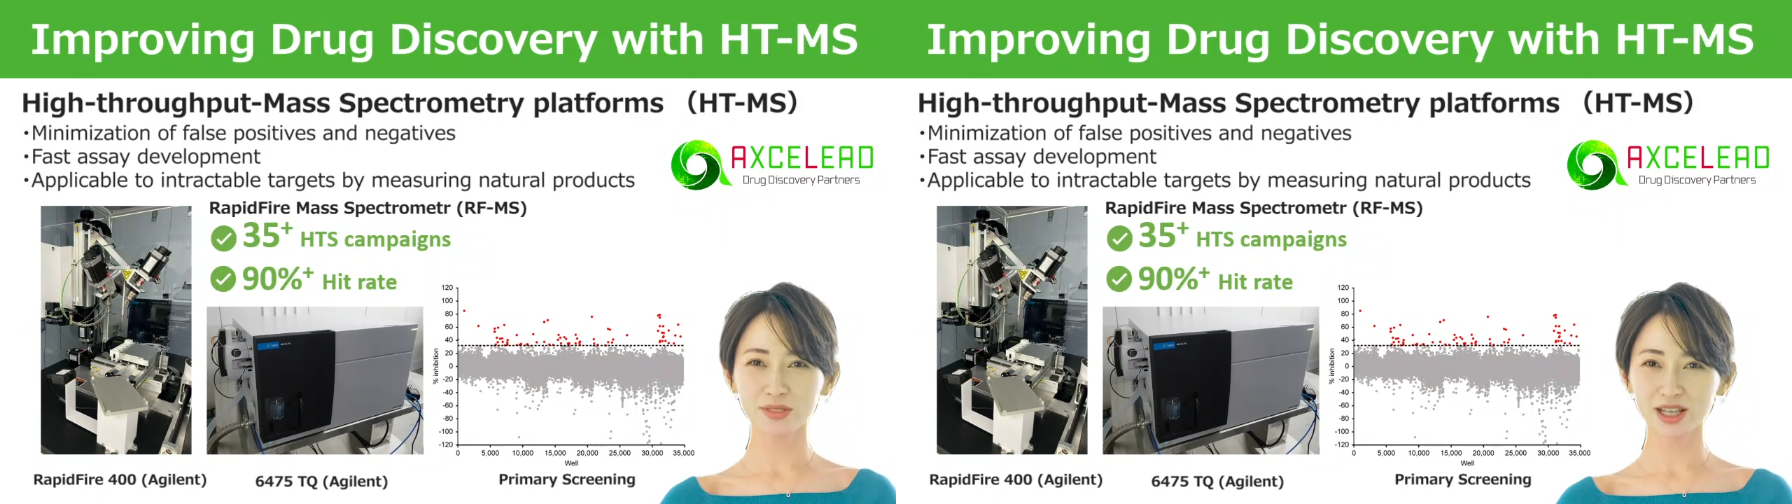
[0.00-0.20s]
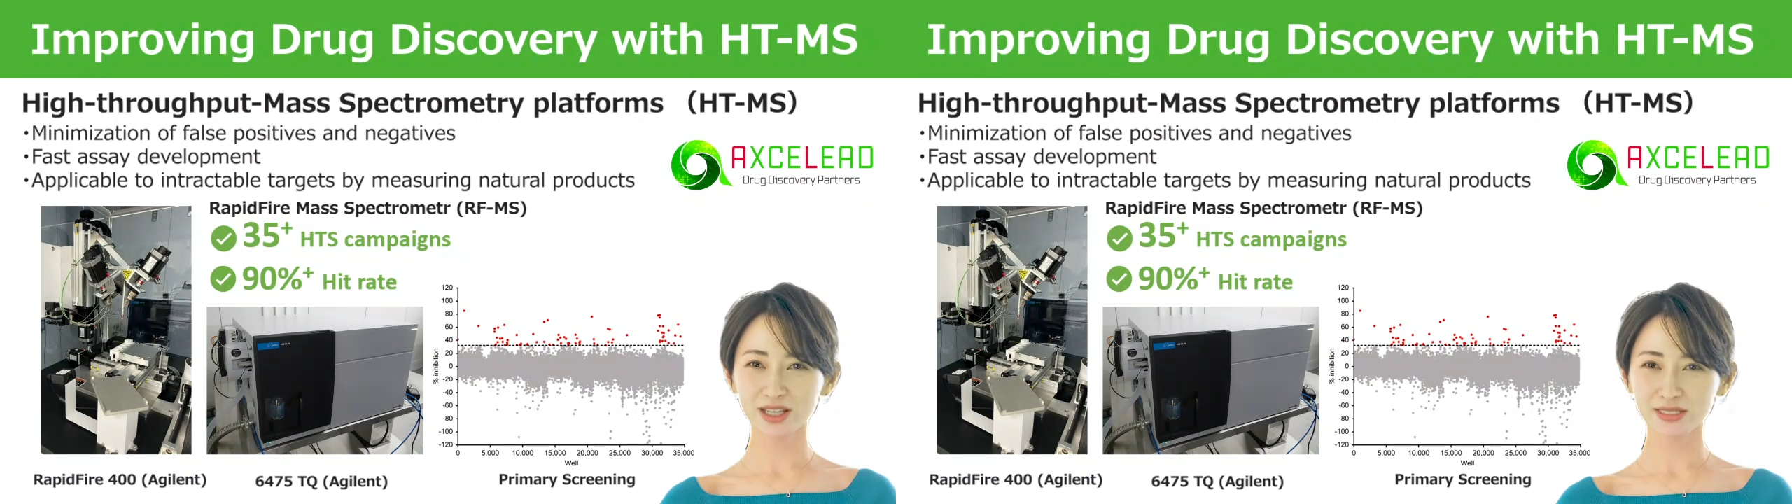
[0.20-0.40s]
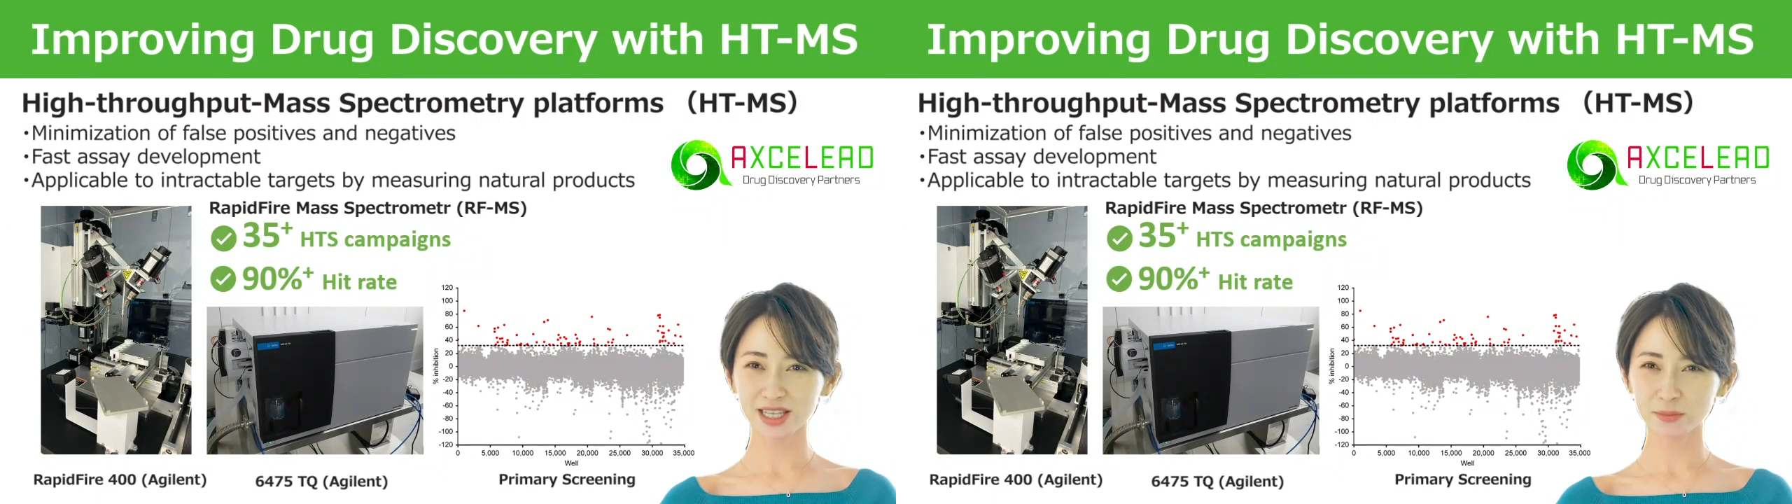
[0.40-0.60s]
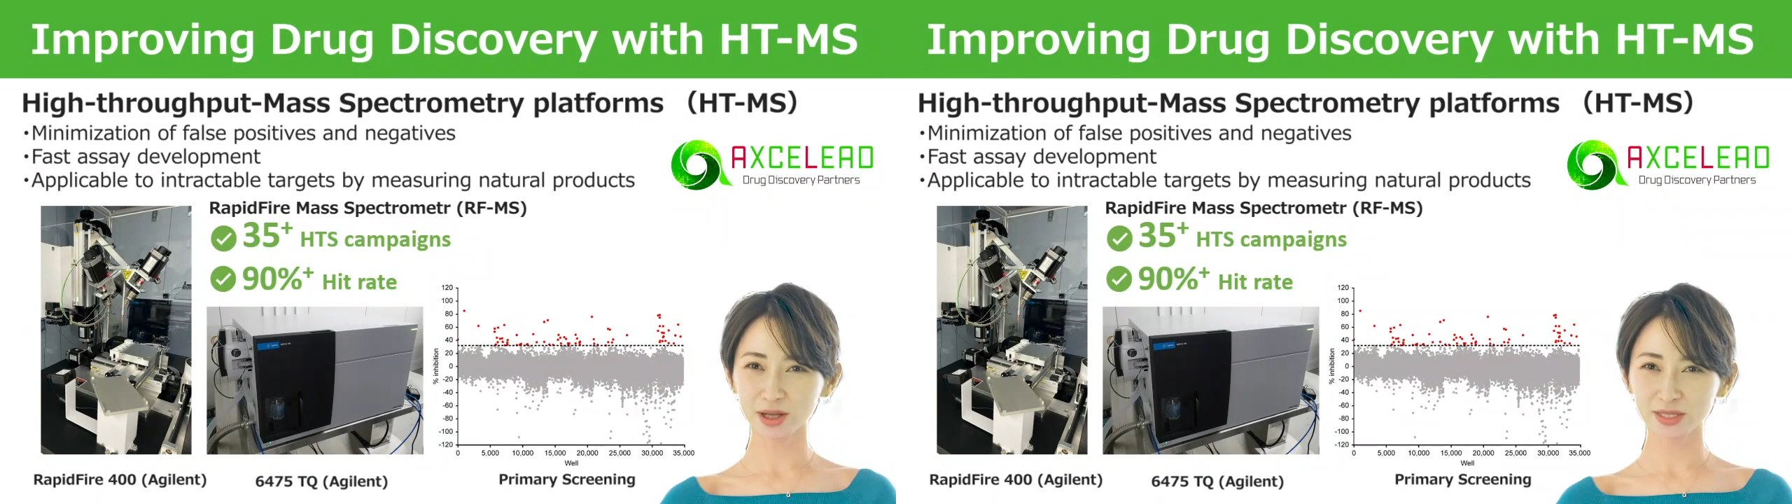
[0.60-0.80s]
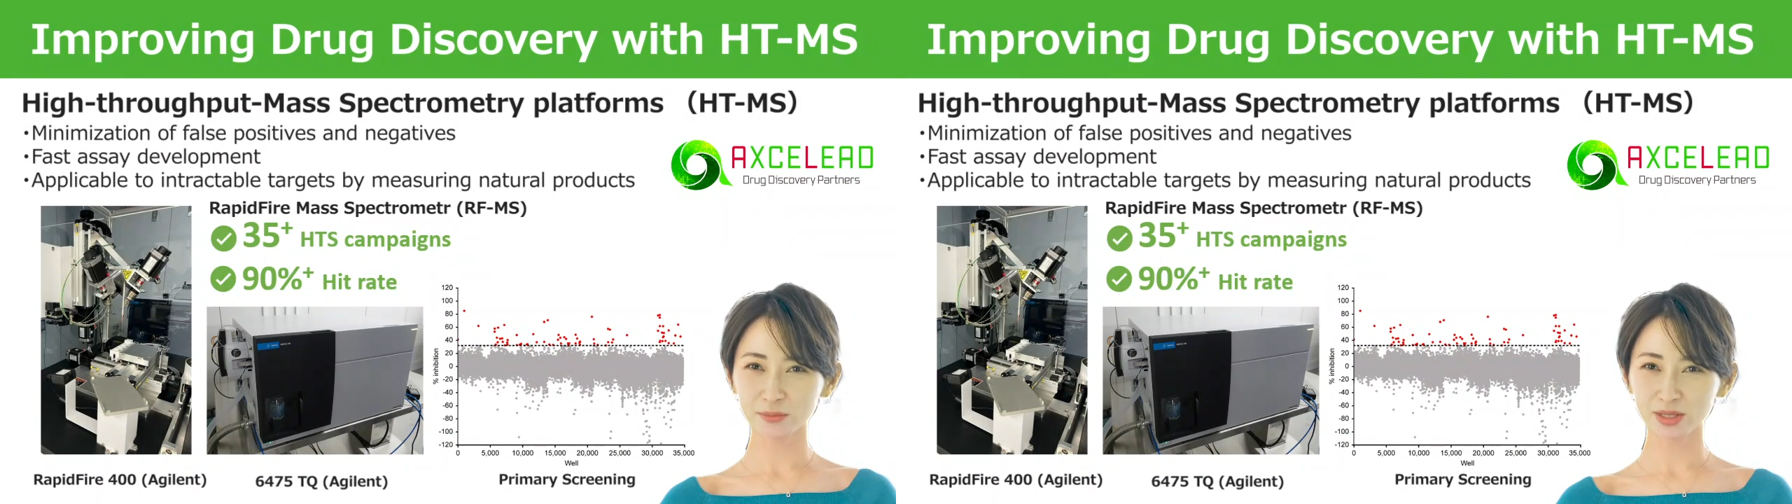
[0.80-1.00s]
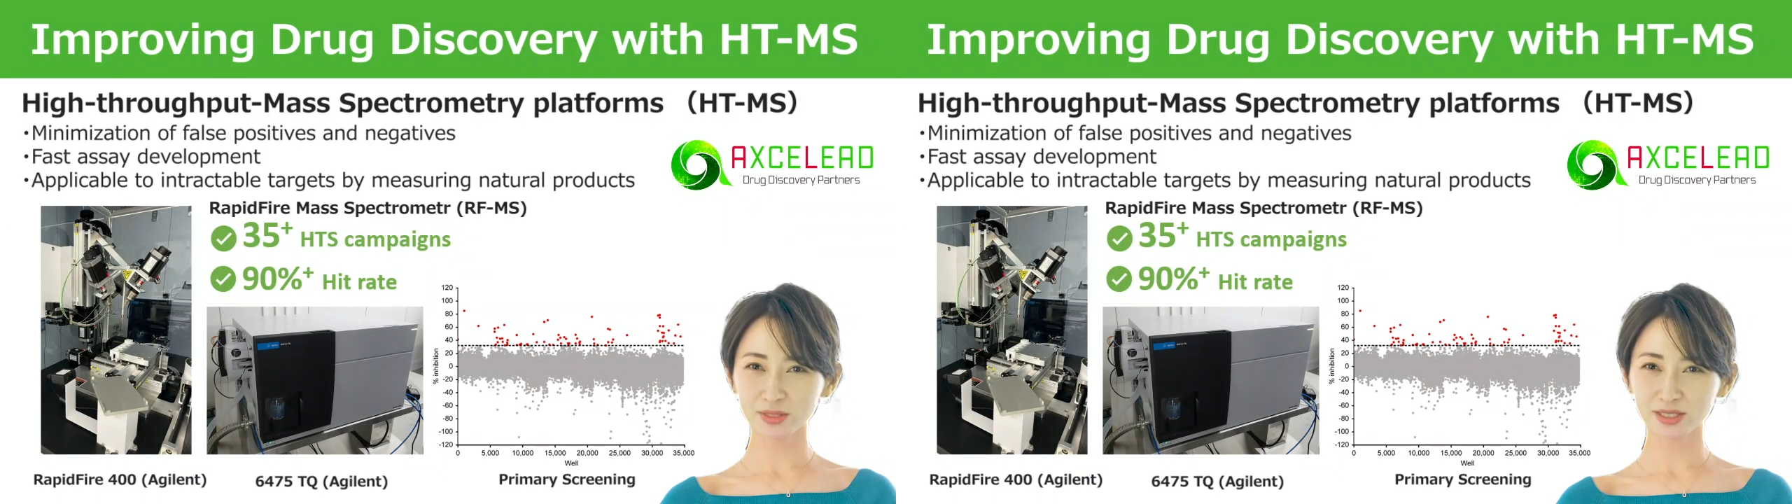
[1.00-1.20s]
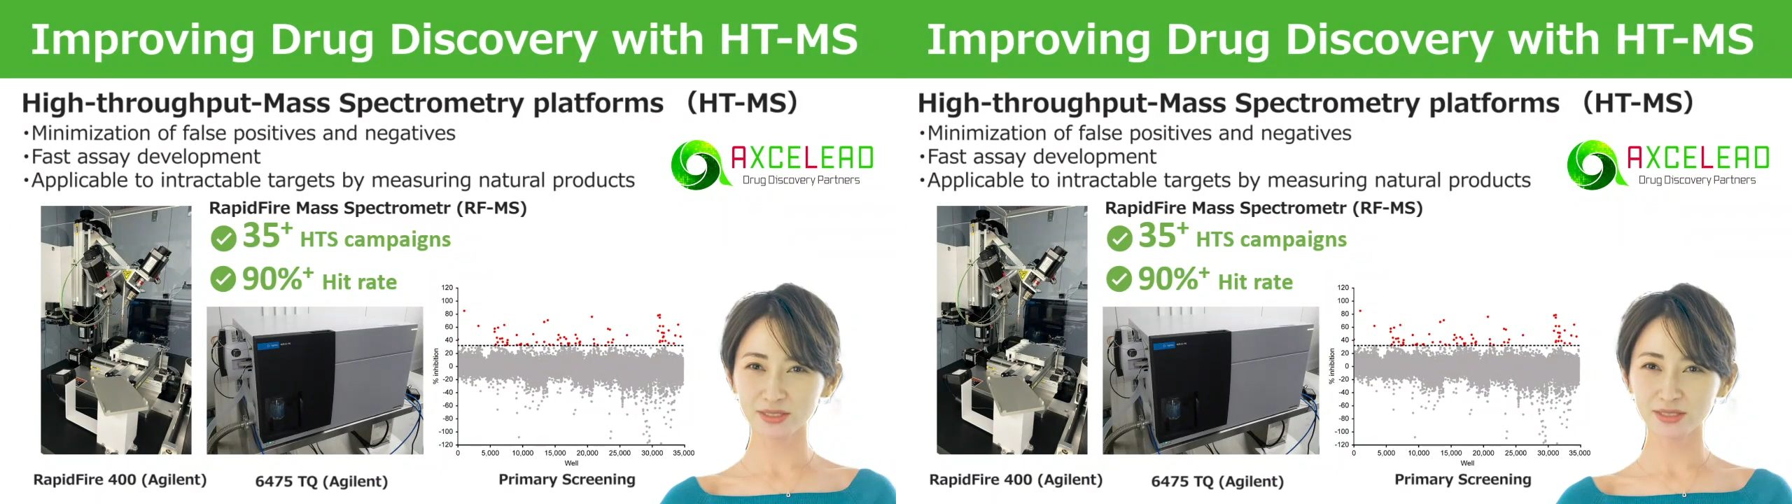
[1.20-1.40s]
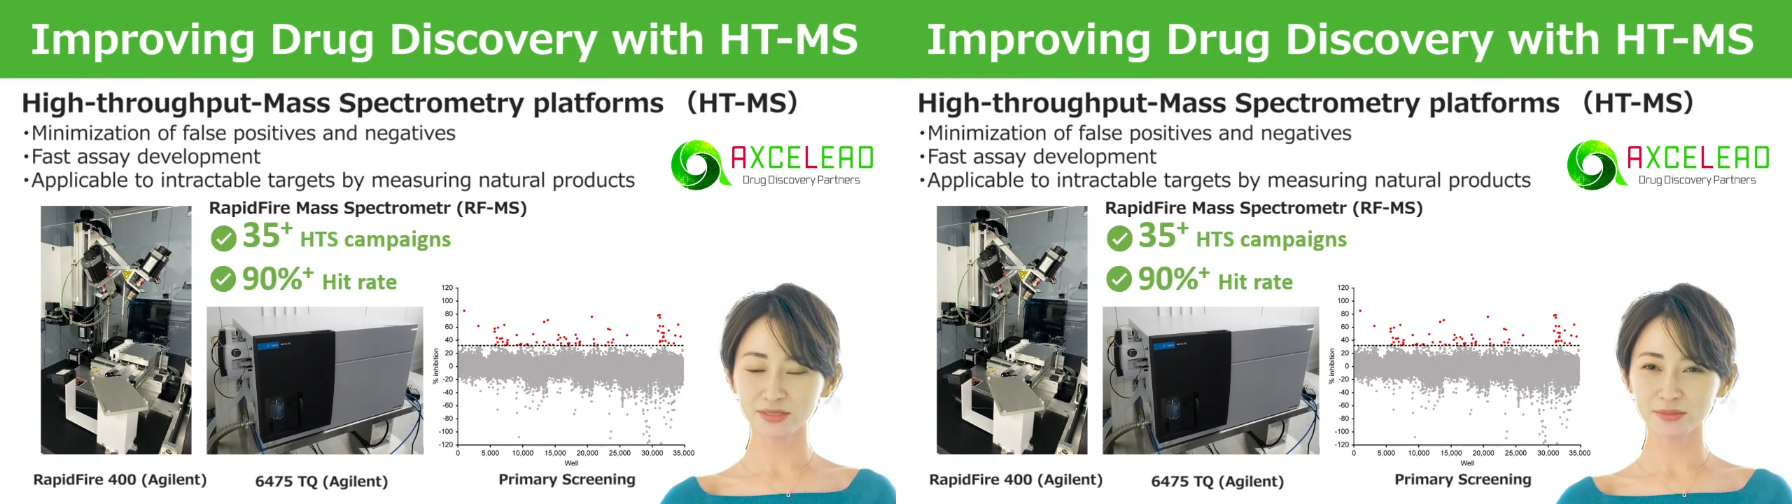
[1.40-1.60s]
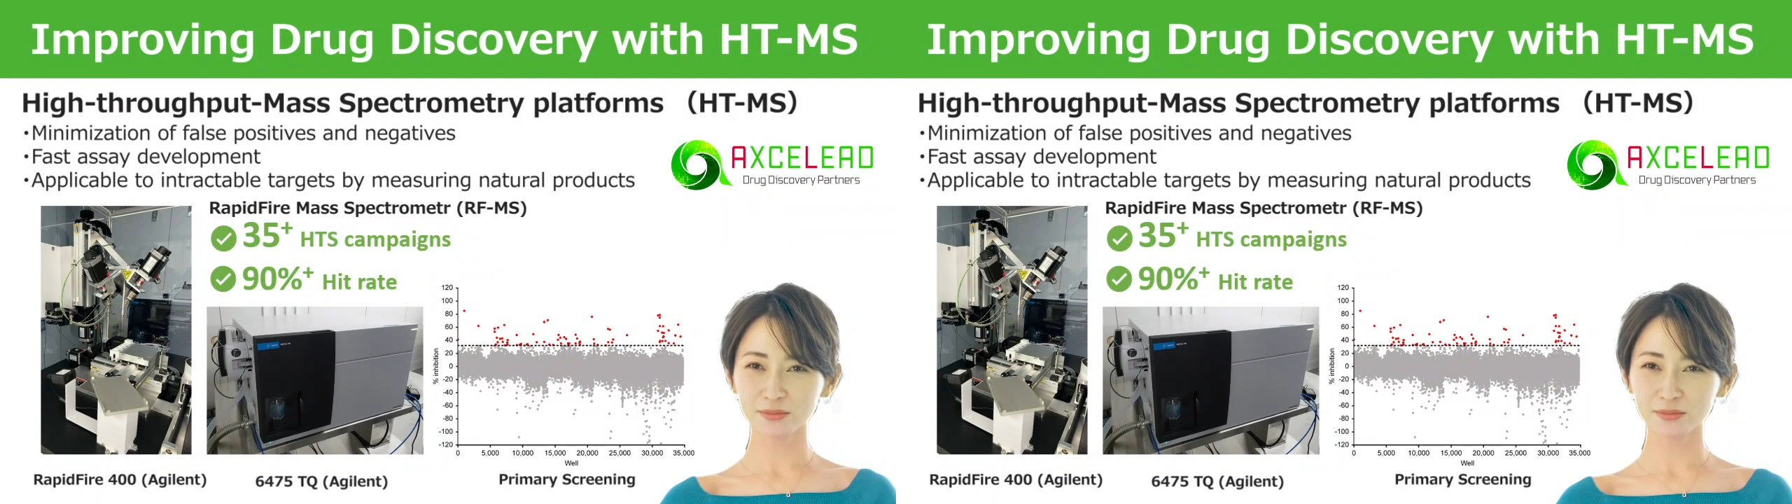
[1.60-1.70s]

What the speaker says: than LC-MS methods.